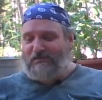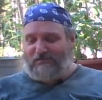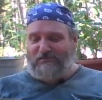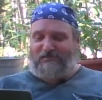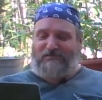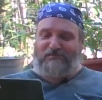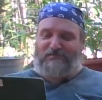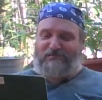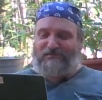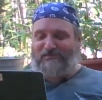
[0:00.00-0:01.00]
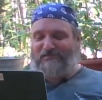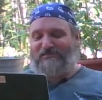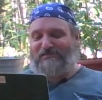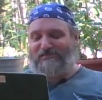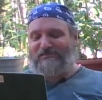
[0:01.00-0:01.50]

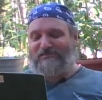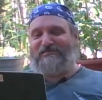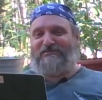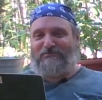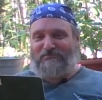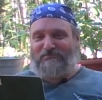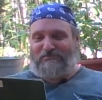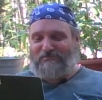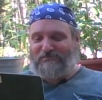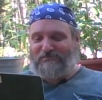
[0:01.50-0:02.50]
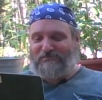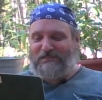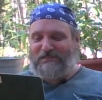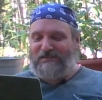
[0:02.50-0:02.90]
No one is speaking in this clip.